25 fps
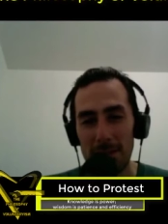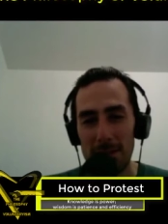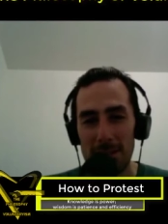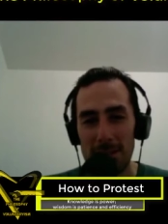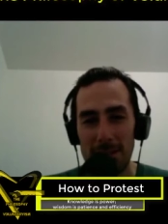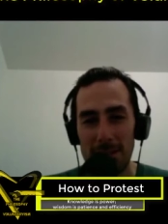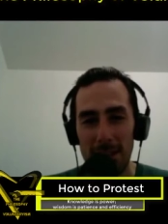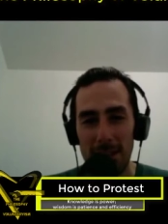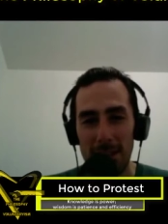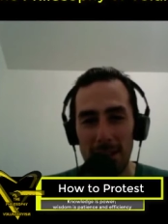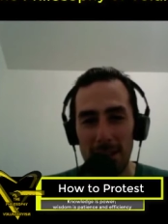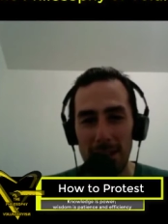the
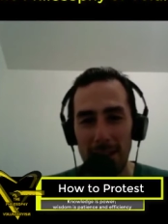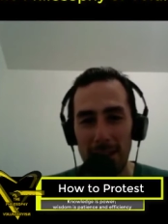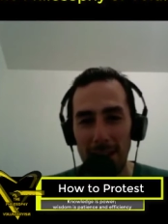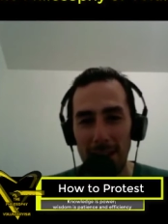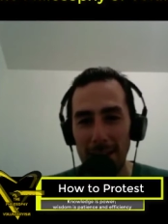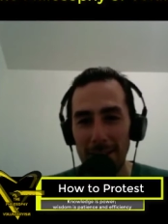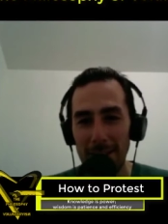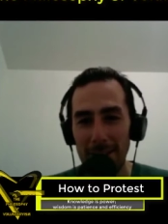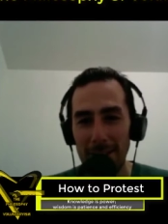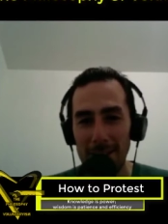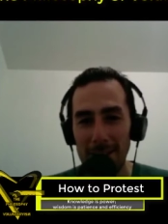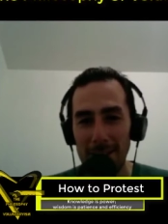state,
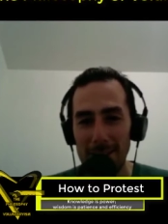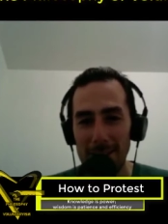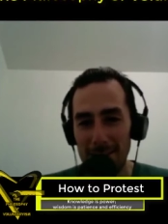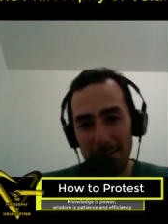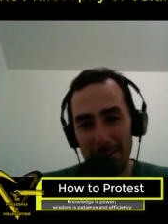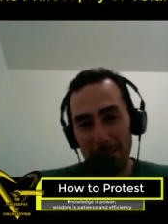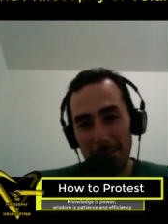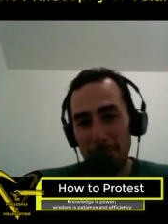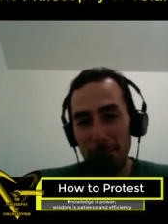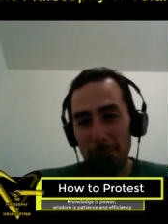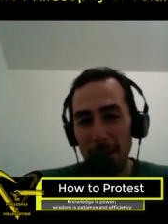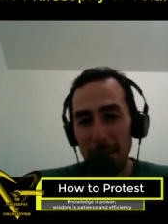and it's
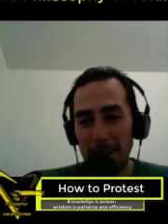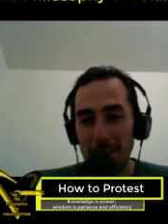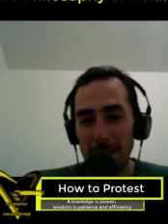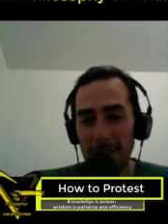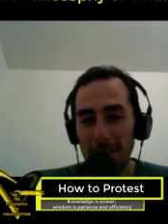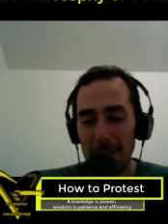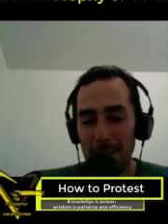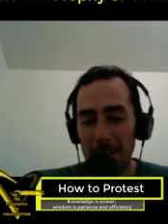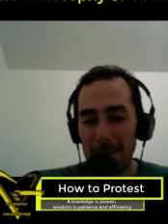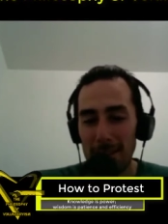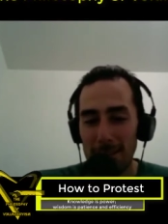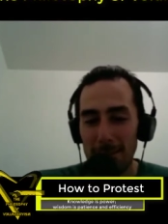the fact
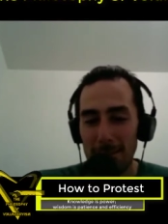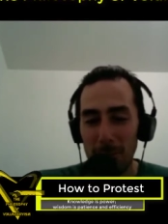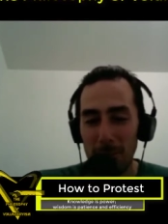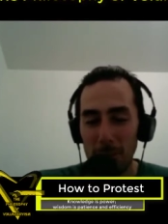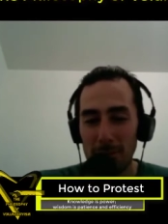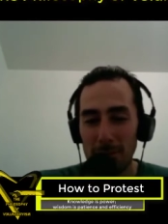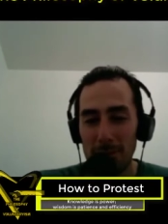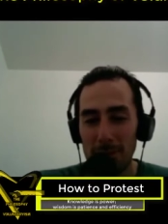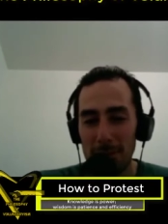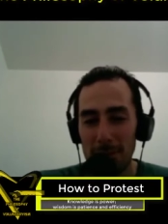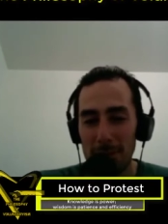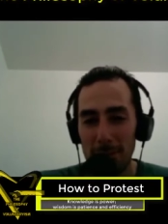that
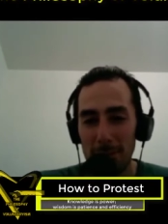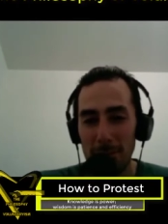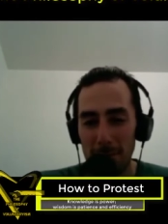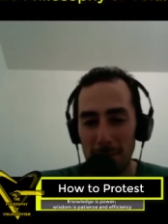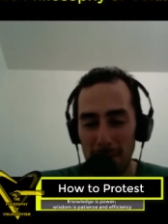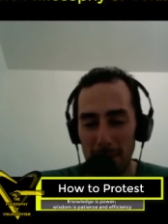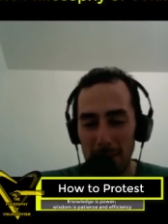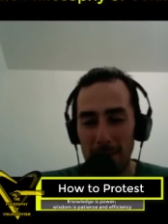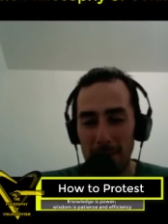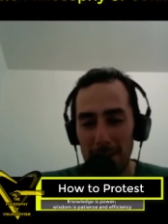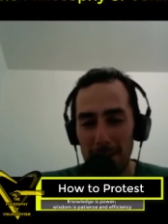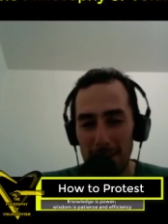most of them,
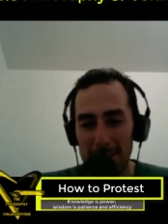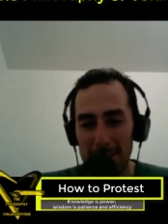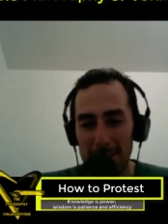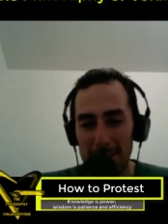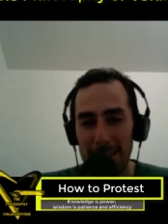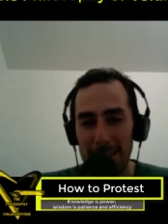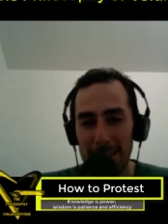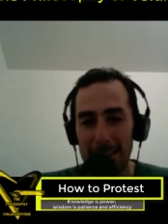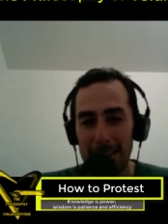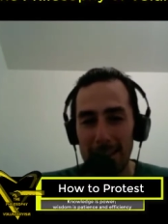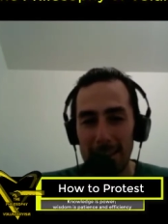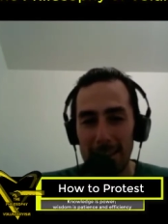like you
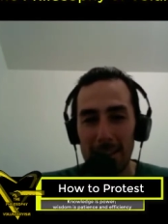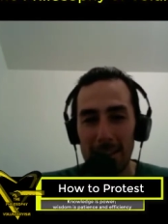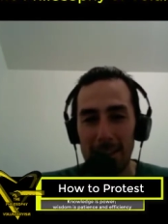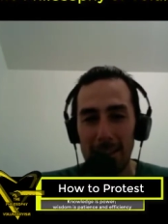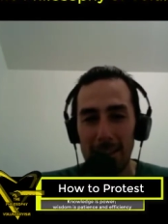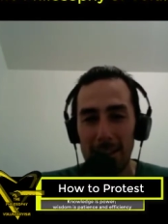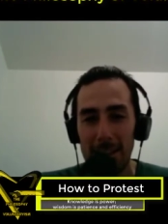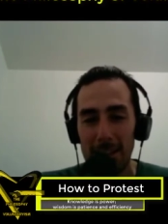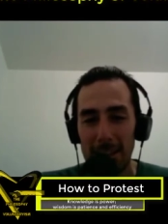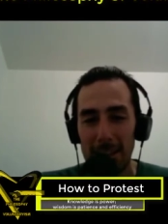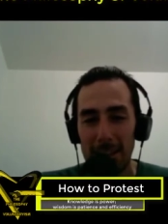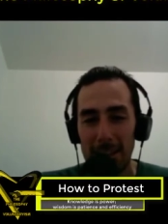said, the
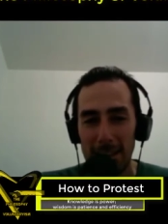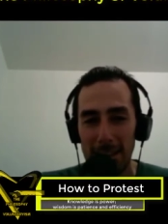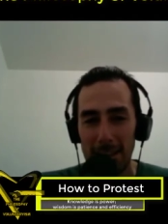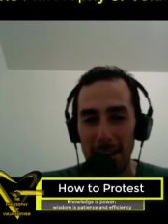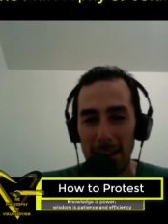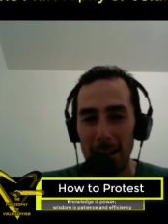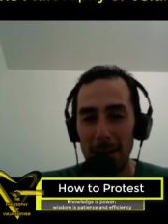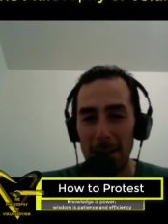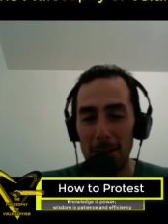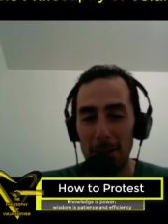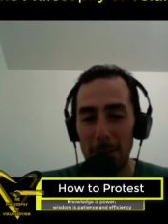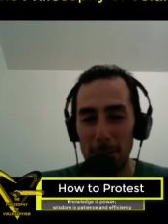
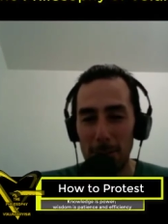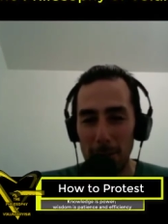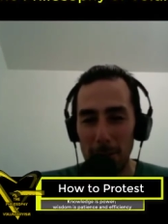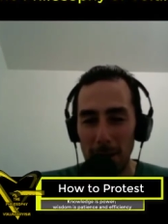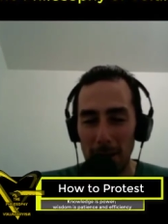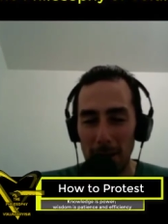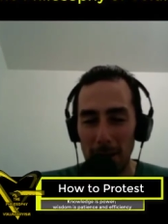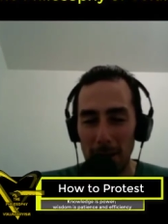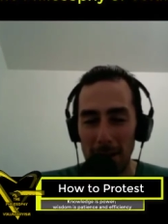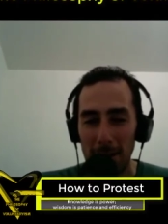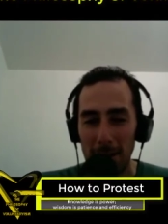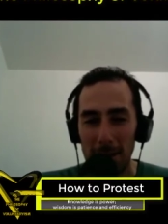higher up you
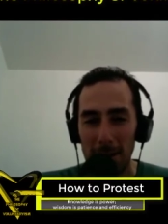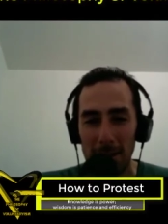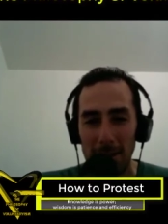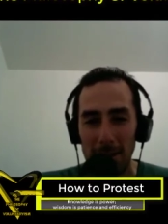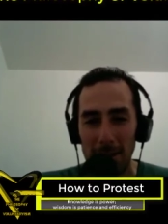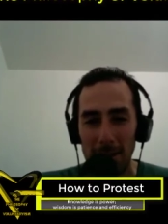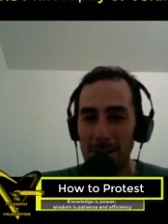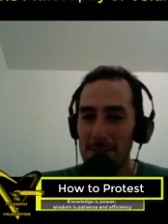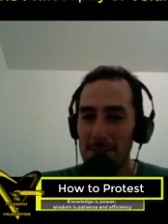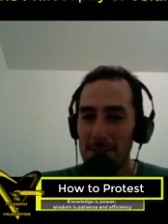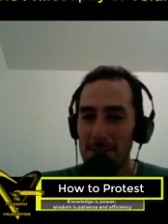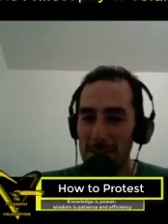get,
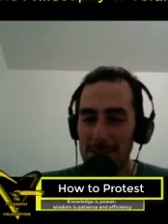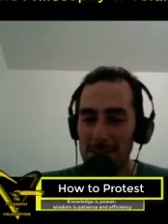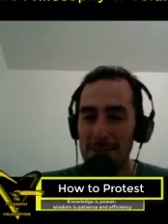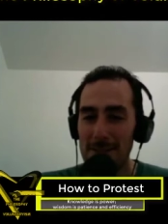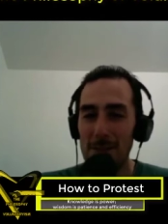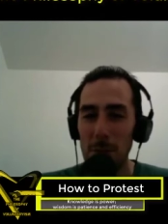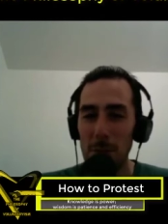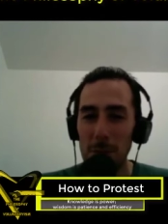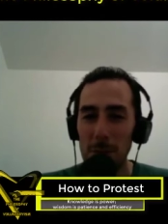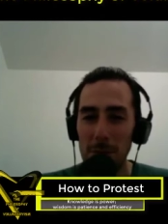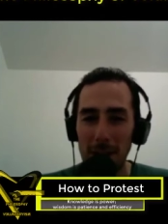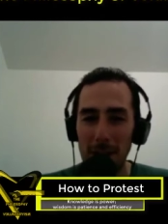they just
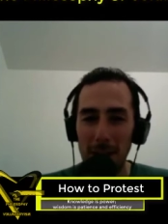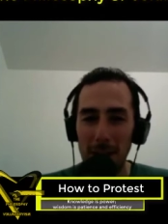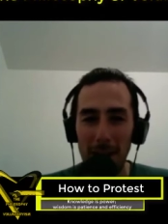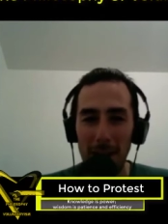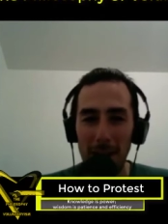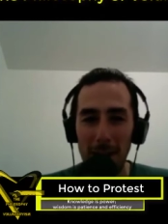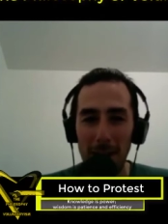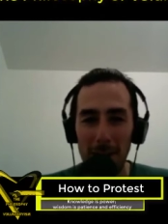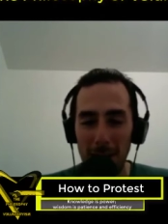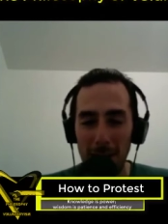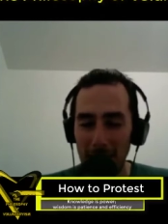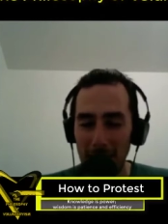don't
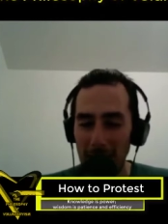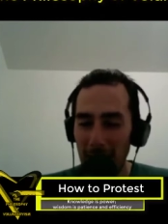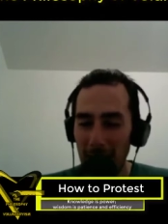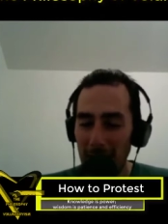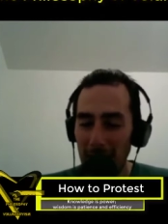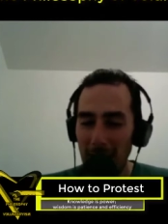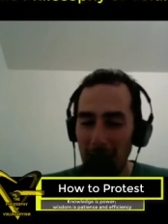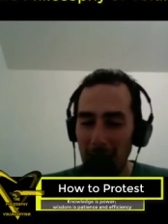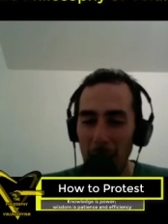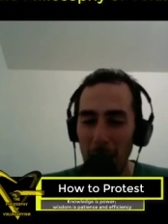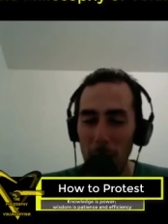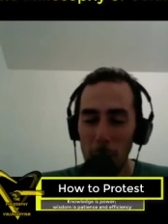care.
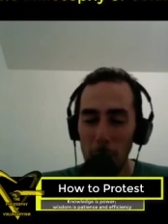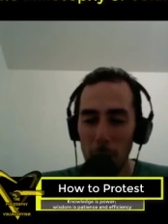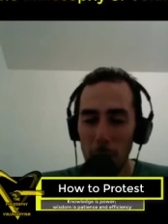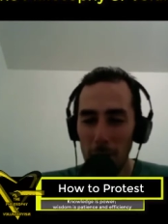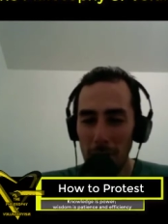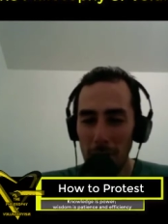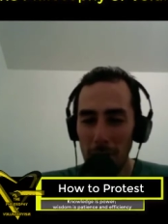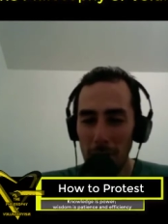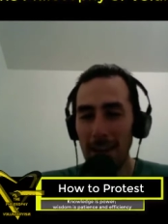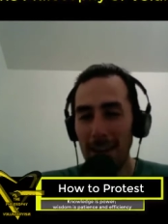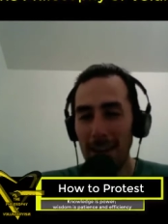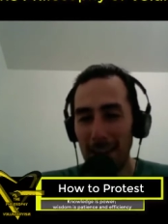And how
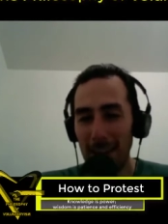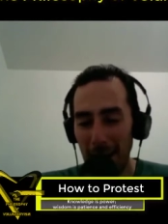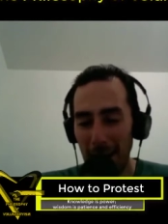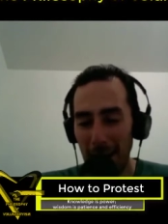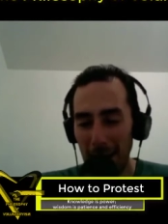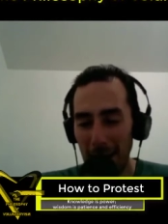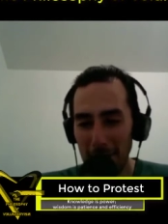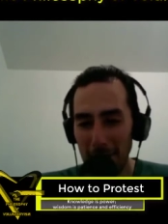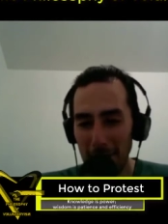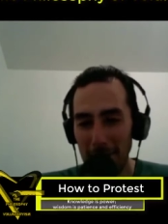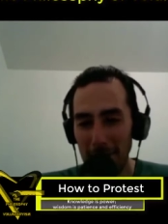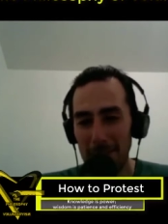could they care?
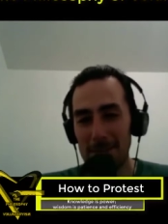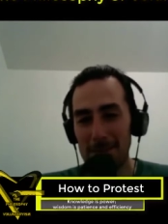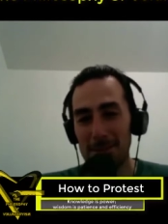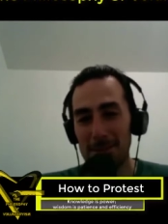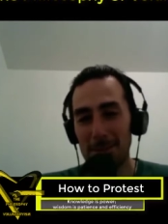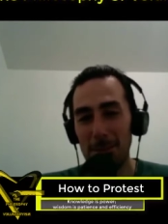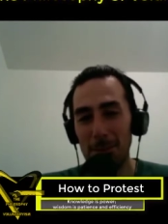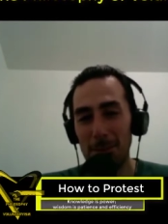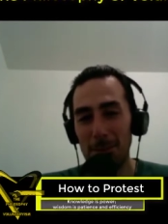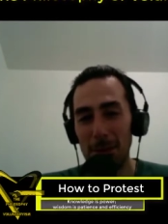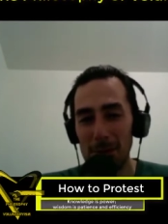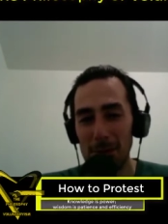I mean, there's
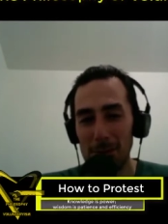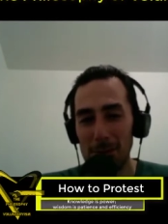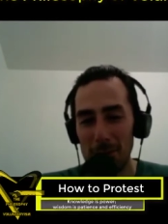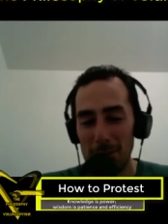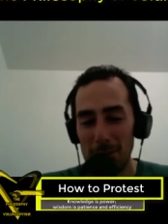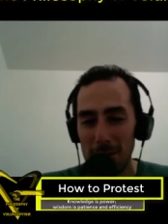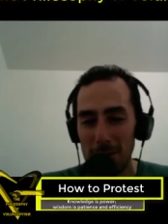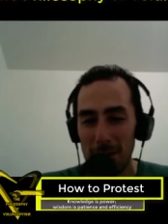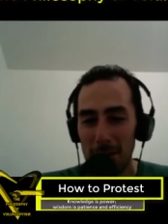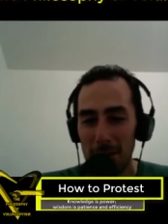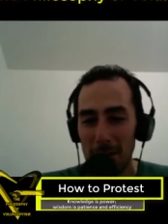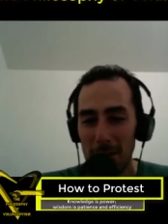
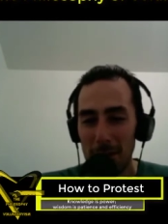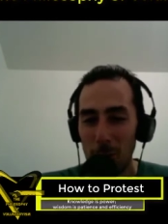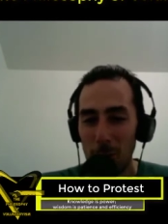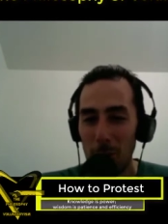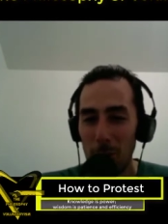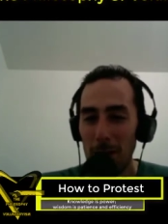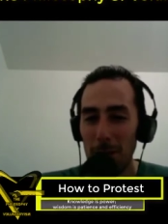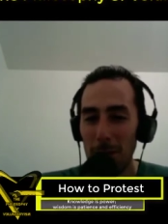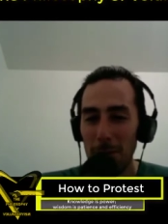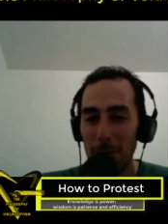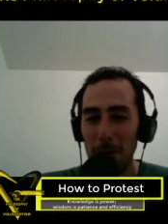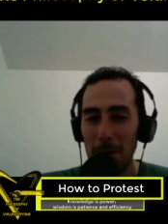
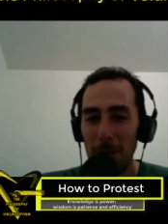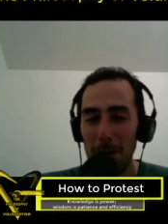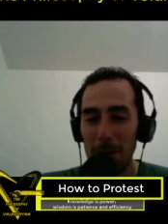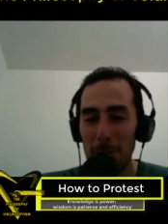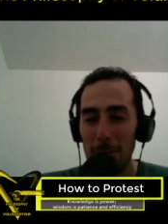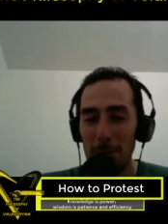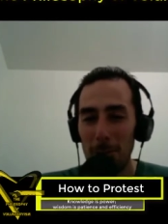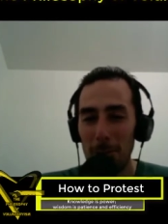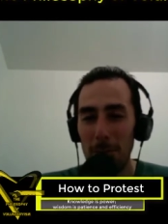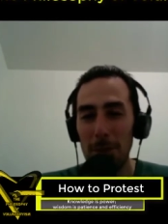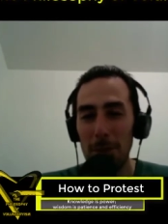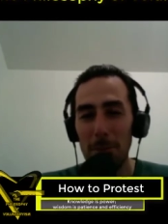320
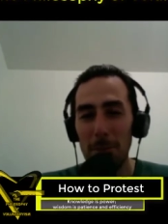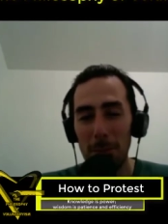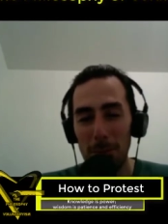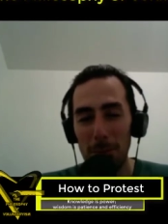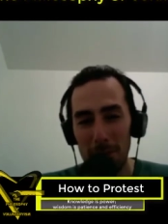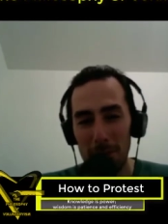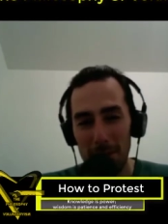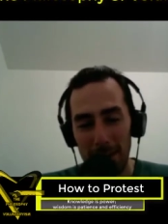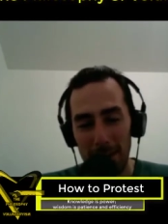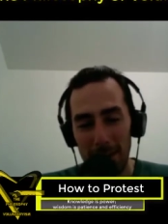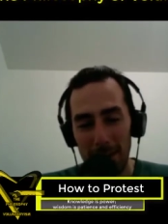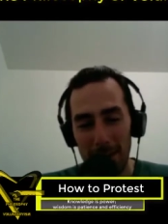million
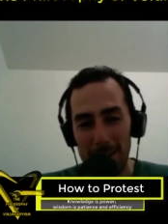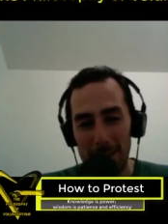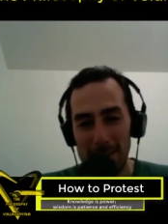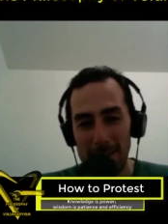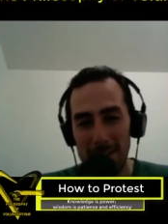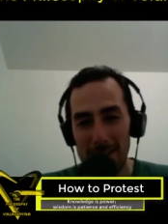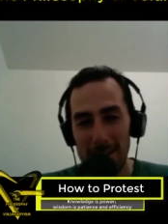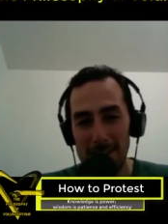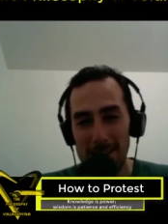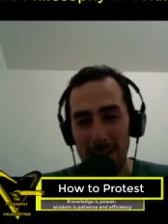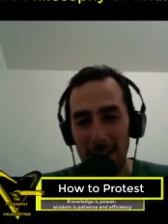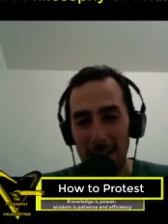people in the United
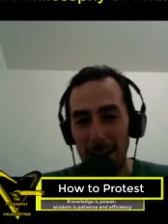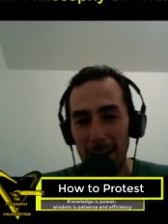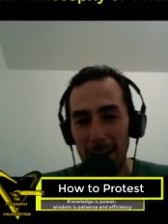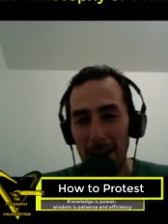States.